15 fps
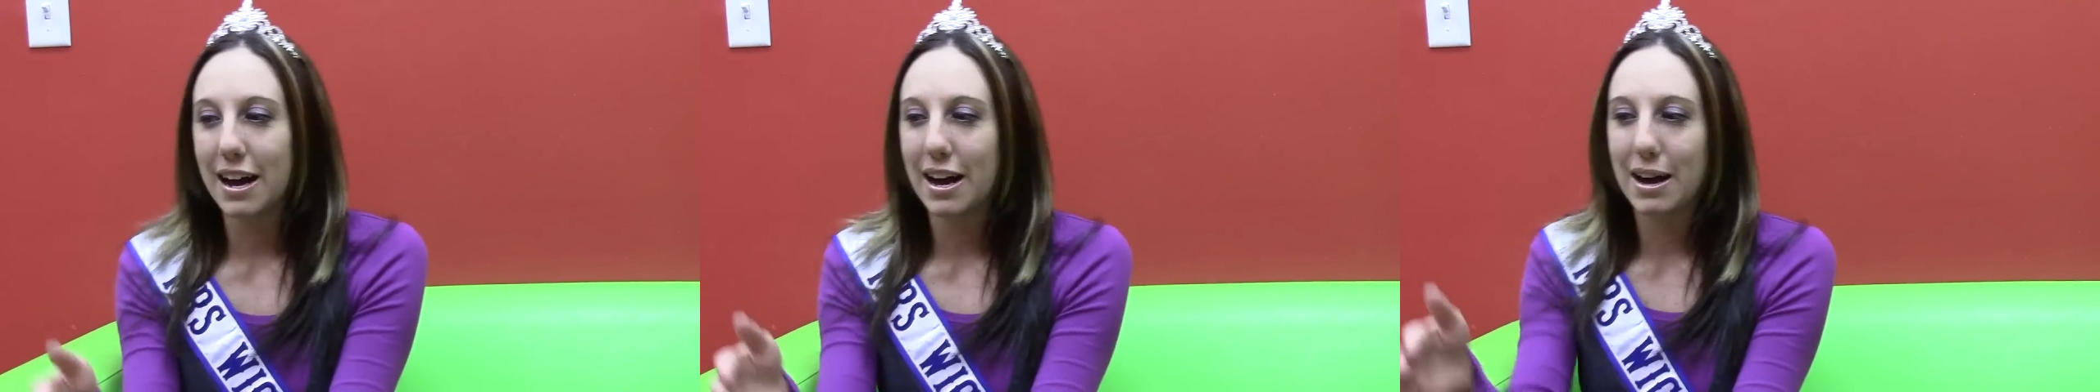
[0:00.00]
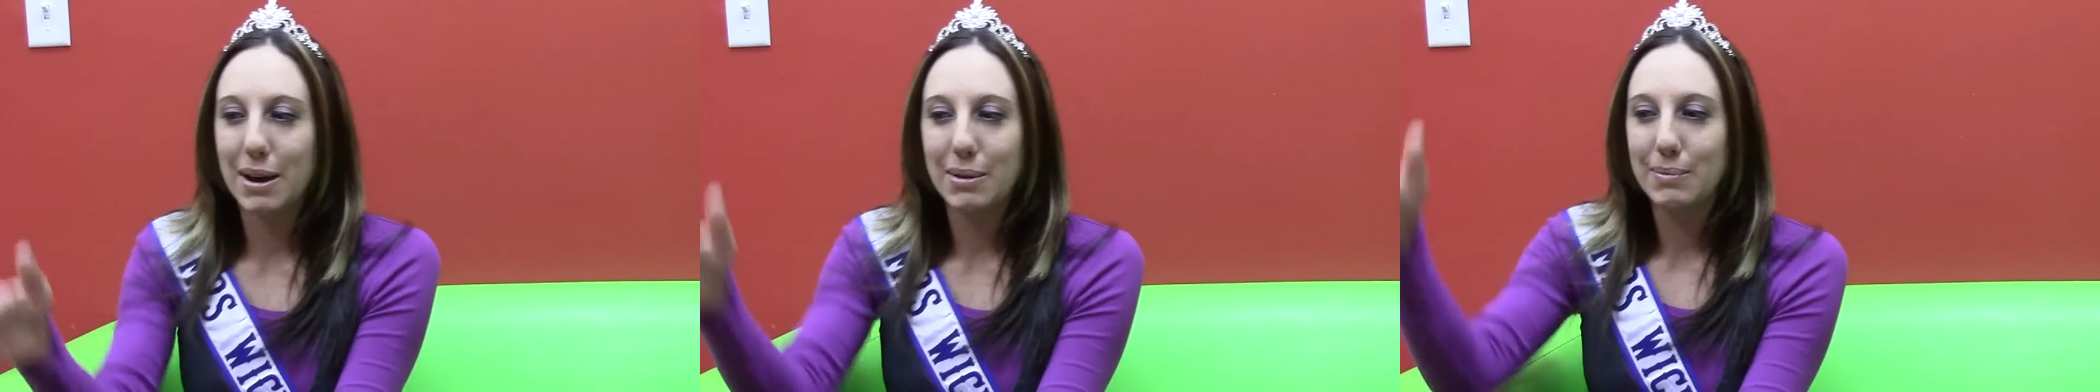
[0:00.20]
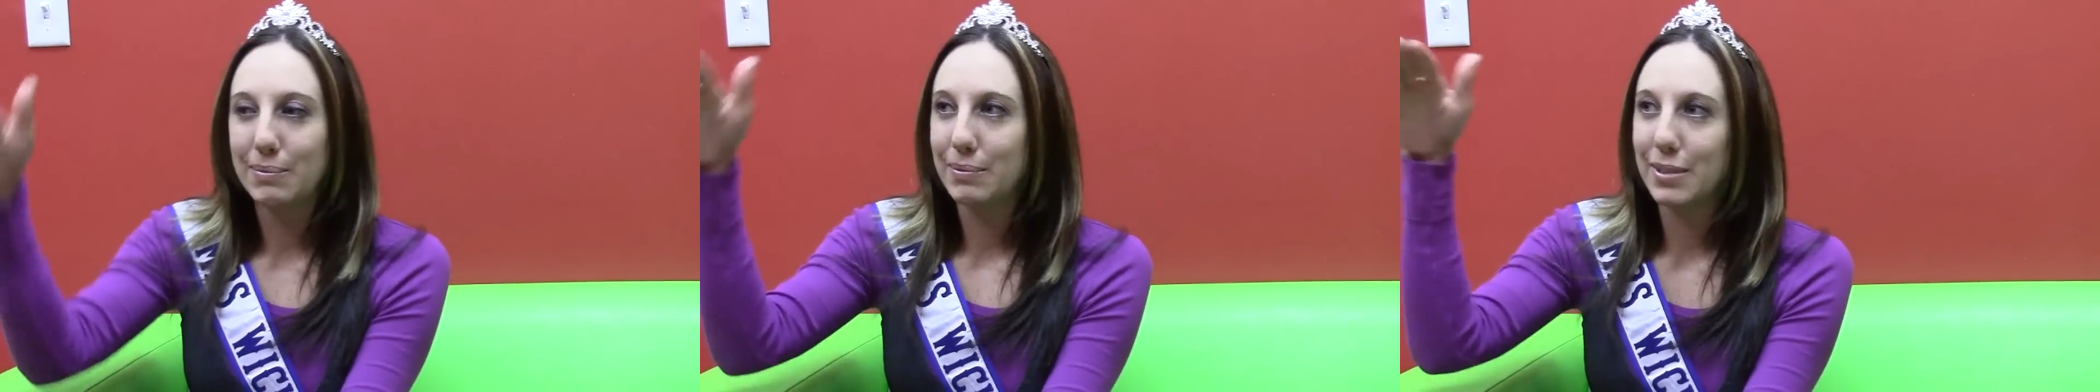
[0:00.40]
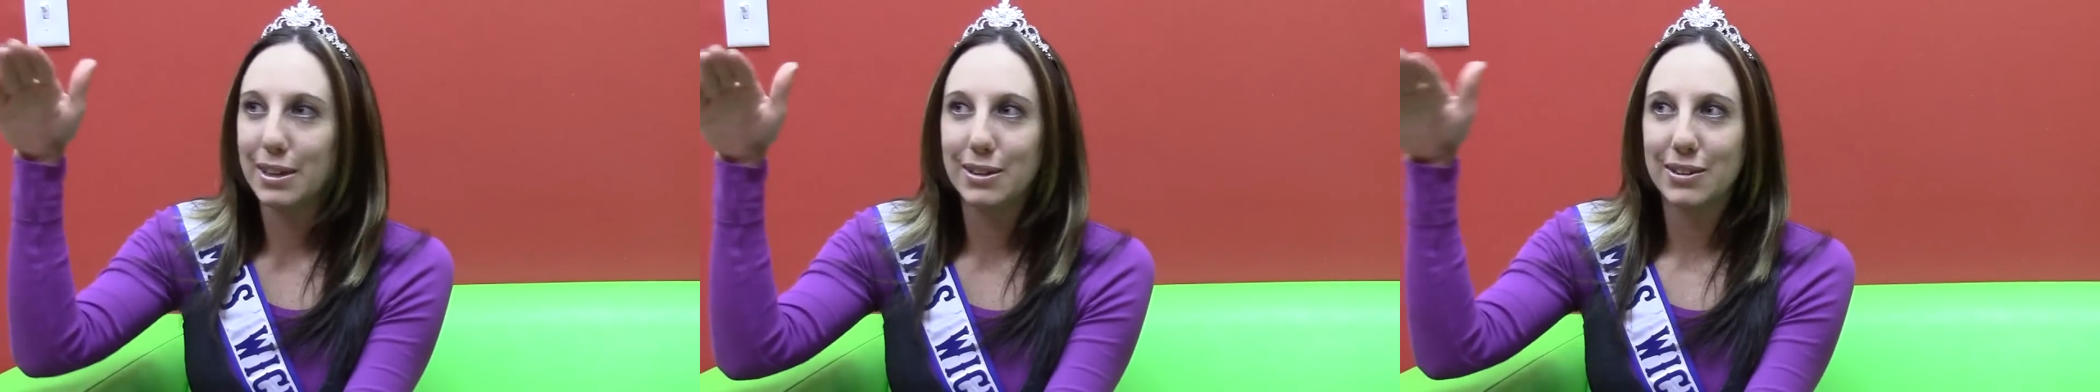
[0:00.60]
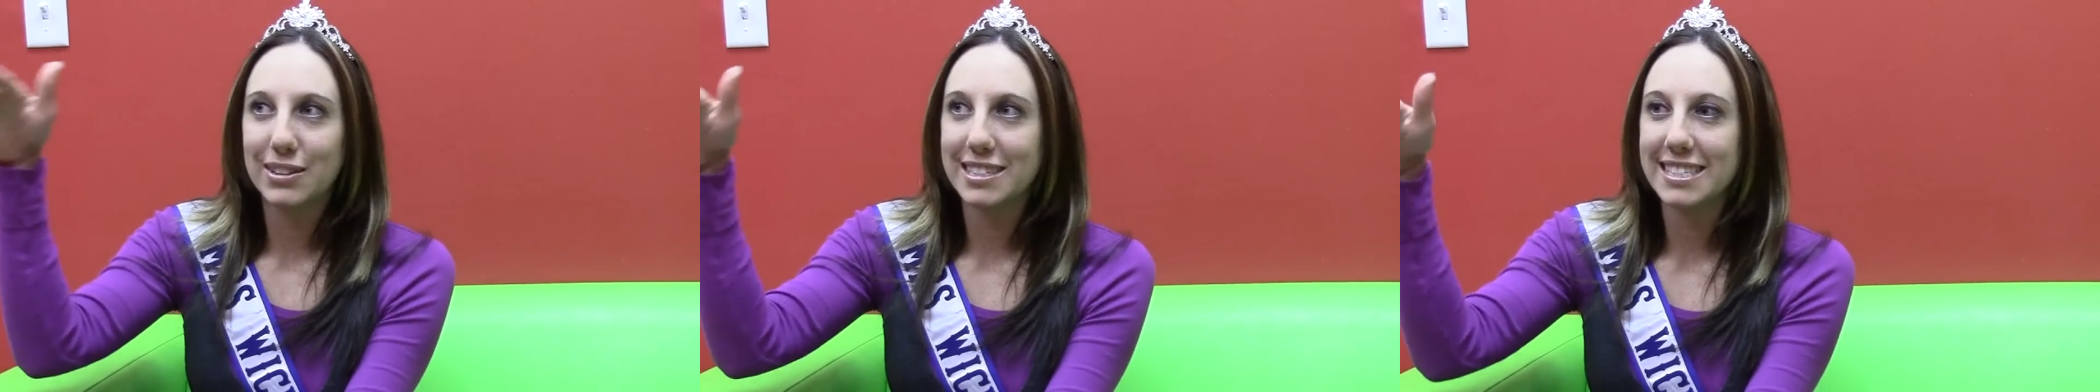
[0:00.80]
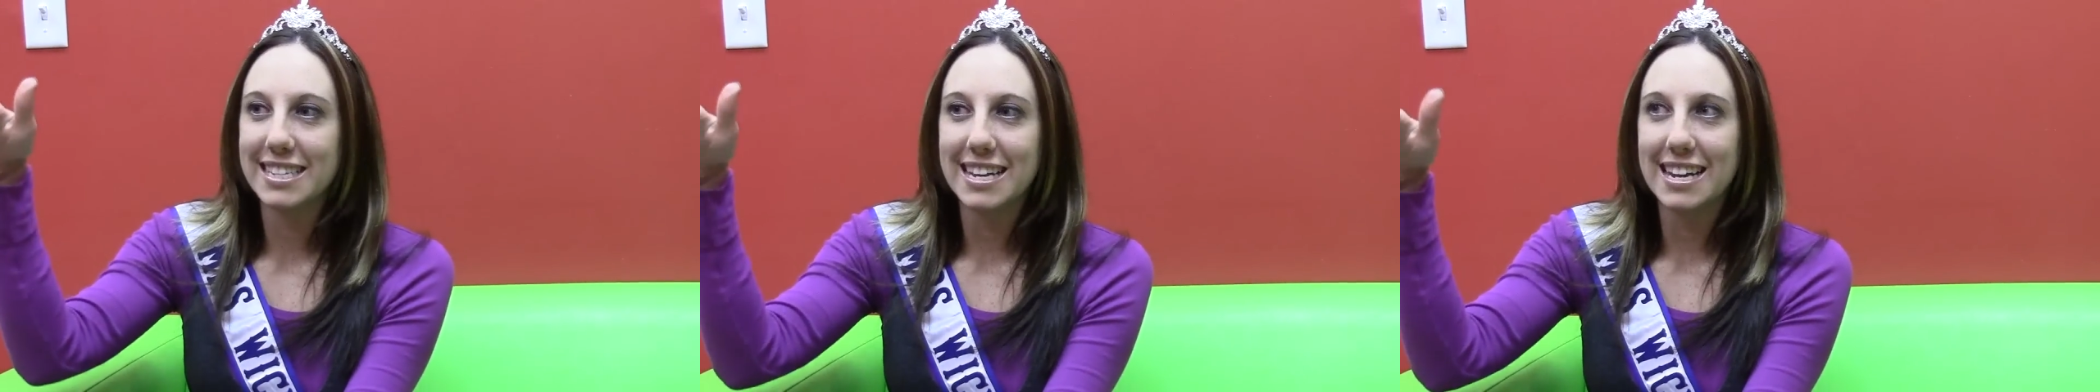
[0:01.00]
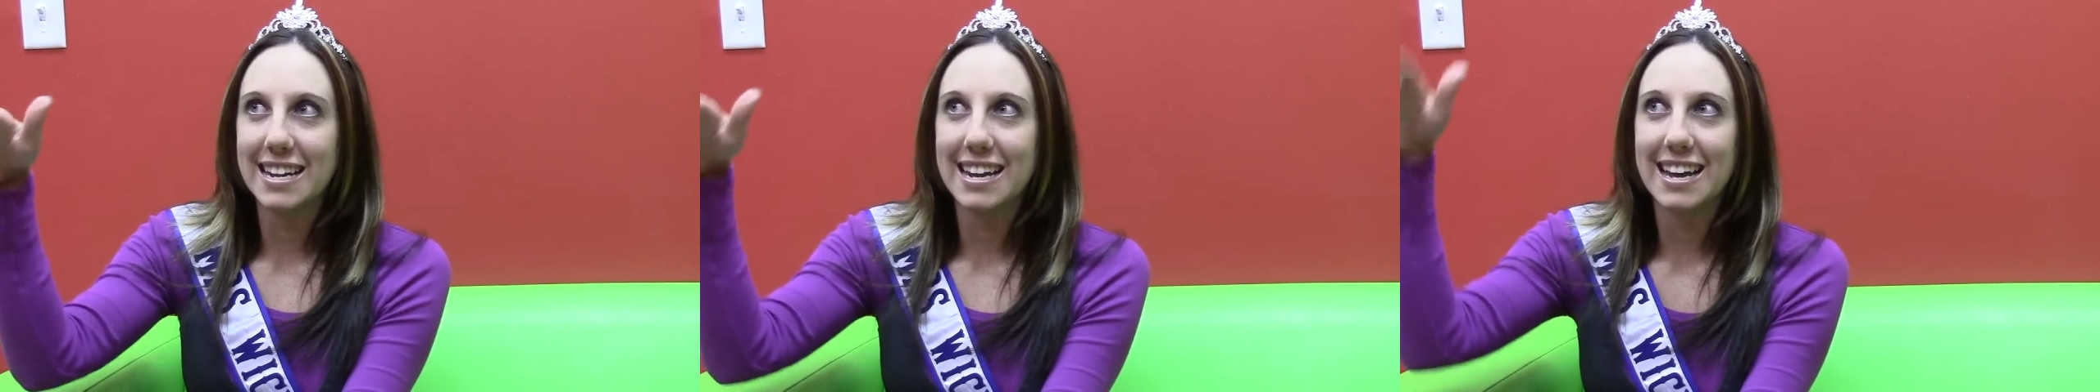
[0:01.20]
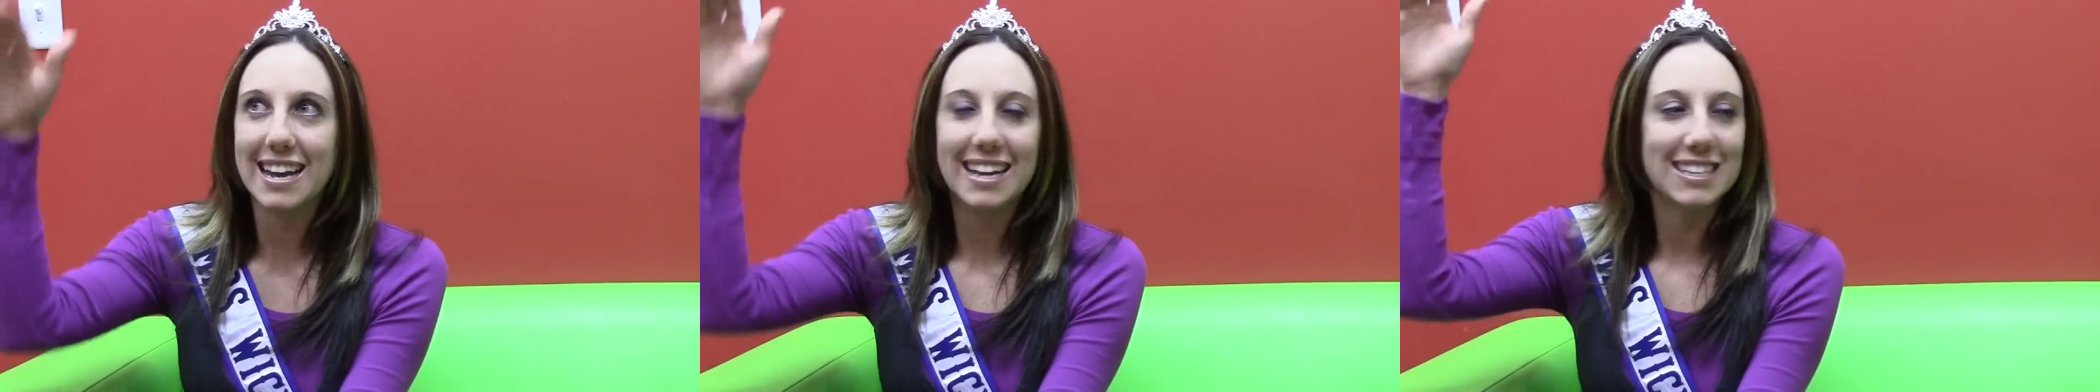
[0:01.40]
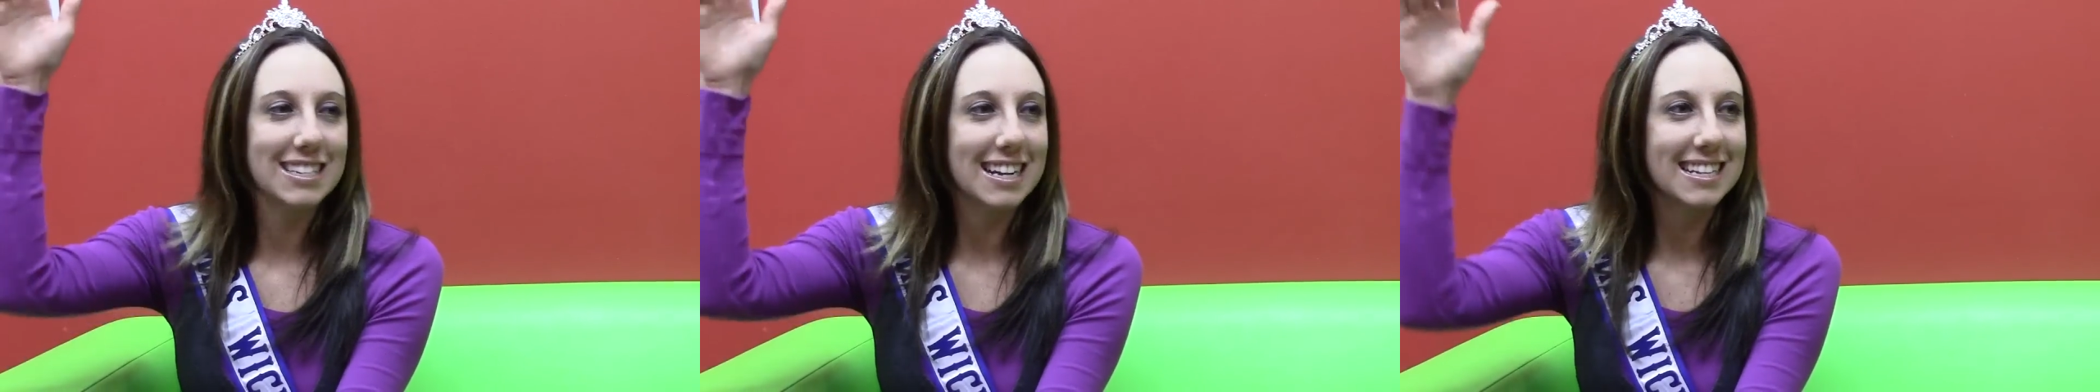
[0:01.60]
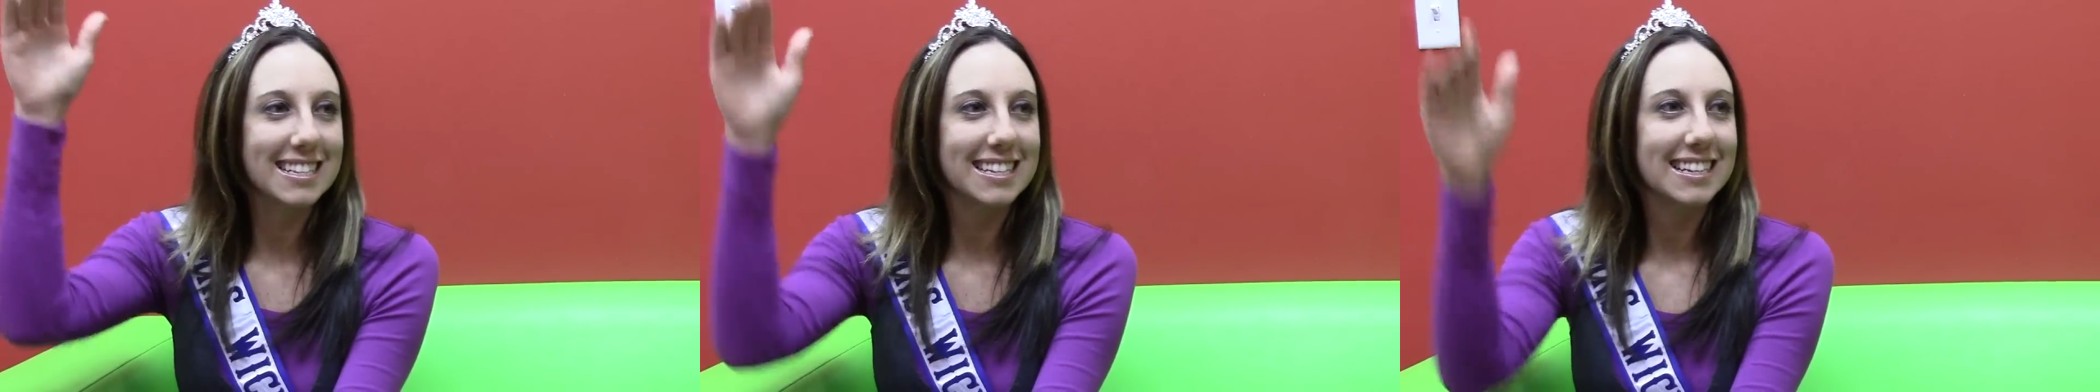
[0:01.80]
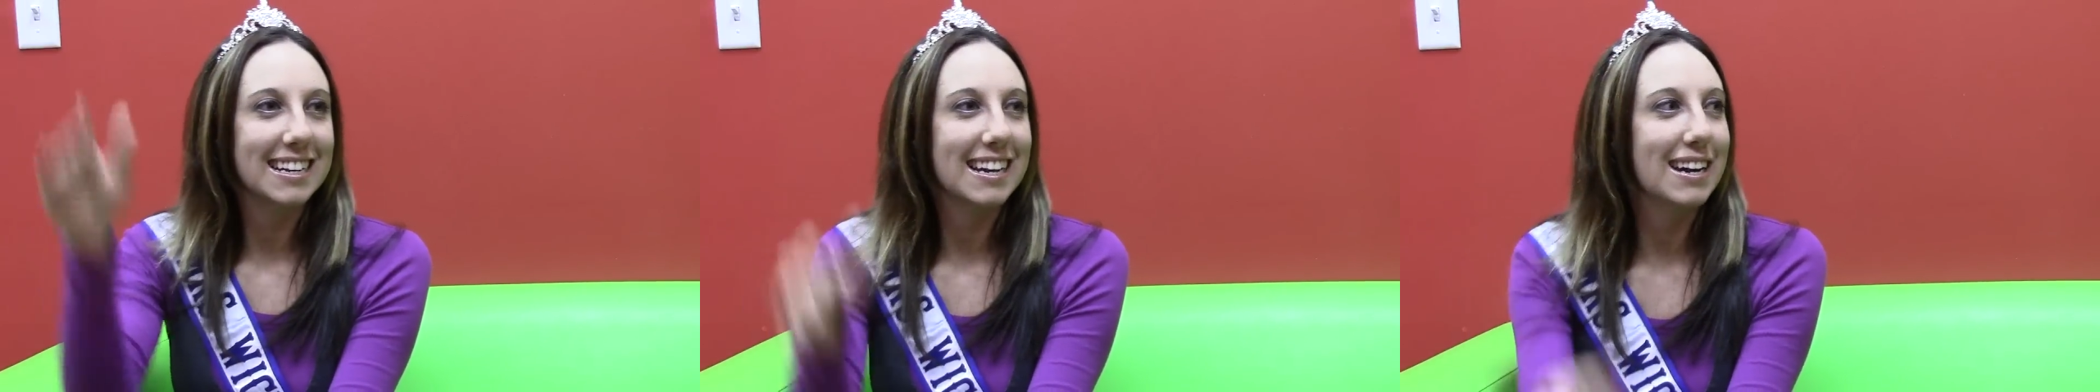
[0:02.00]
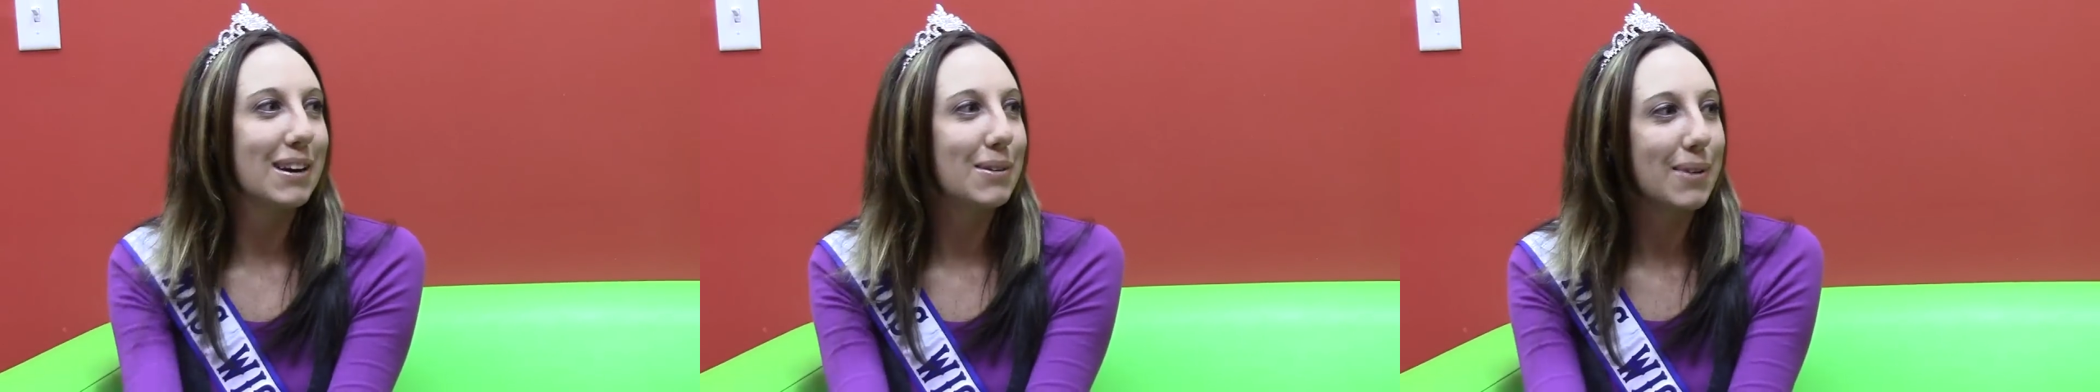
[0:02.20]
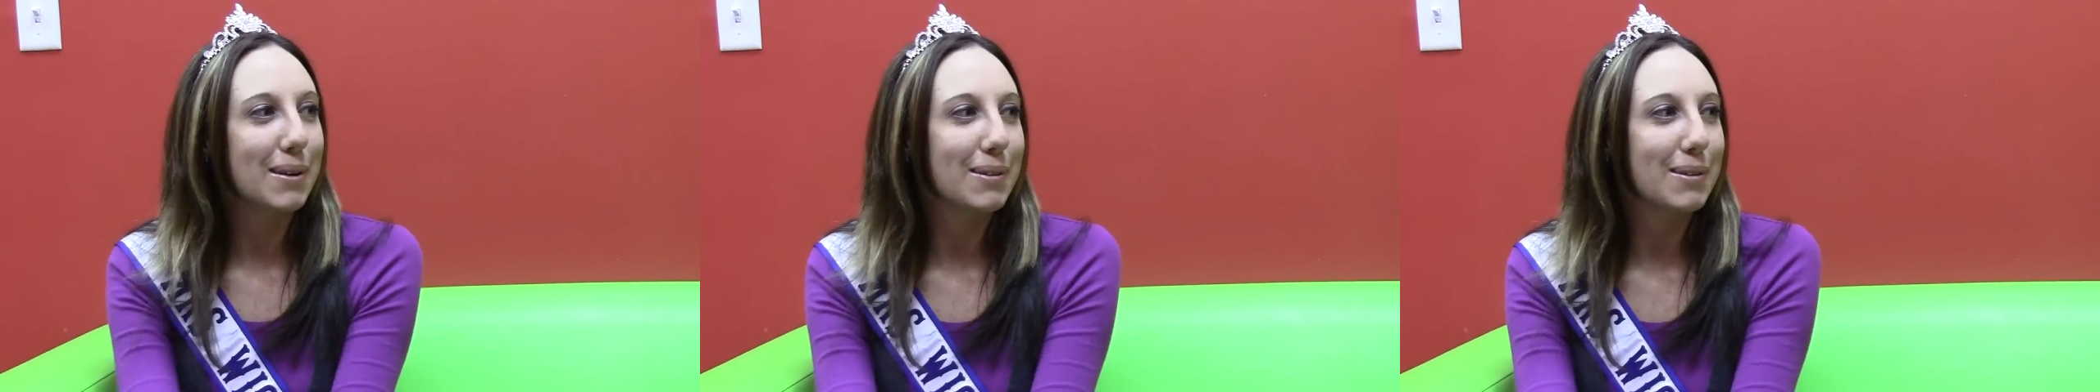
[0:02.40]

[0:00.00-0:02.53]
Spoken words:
Little Christina and Jessica,